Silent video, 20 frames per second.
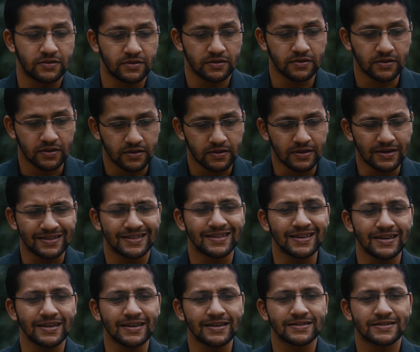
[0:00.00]
the
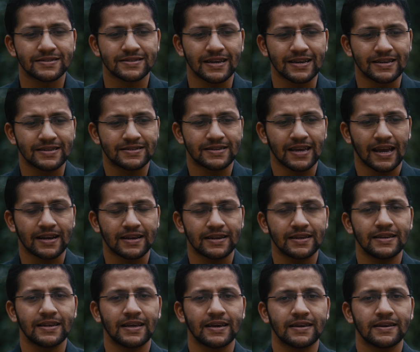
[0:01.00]
Nriti is
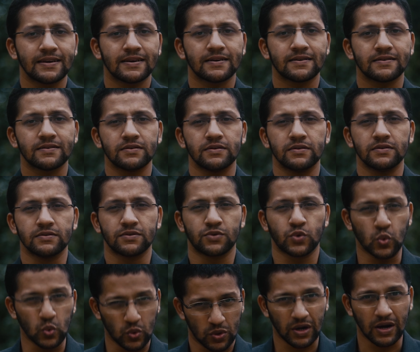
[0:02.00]
exactly like
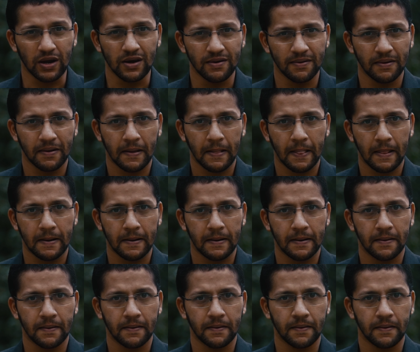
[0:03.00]
Rudra,
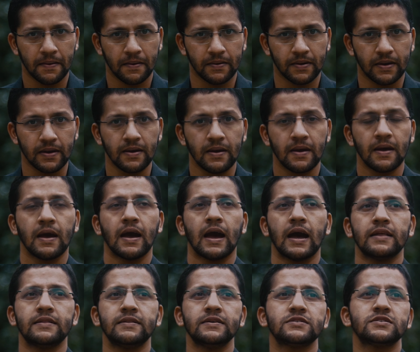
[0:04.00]
okay,
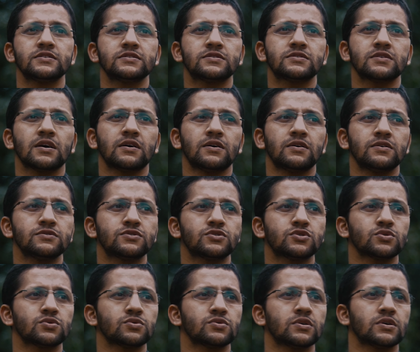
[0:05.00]
and this is
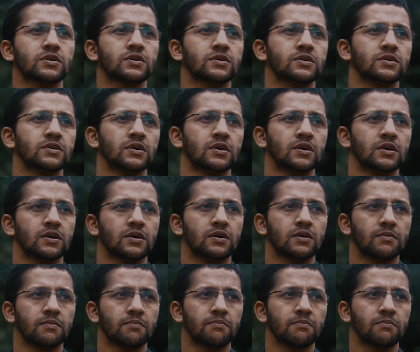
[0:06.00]
also the
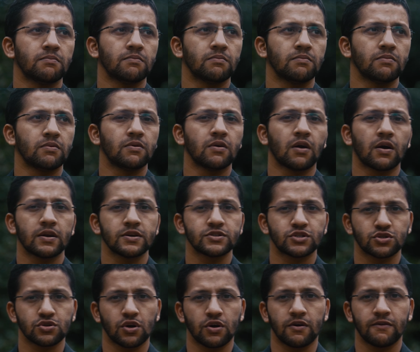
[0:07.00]

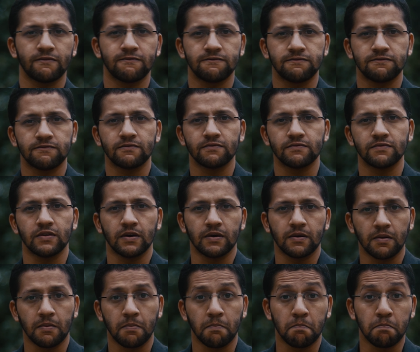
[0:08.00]
goddess of
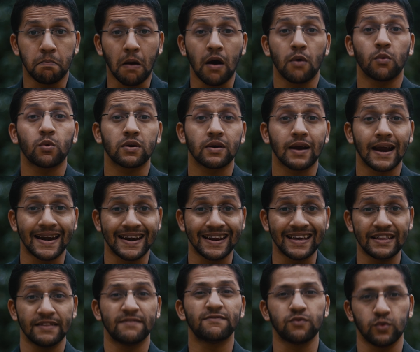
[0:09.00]
the power and
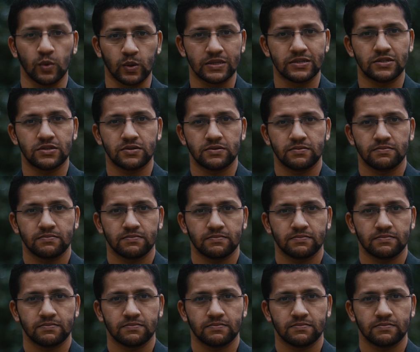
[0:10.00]
influence.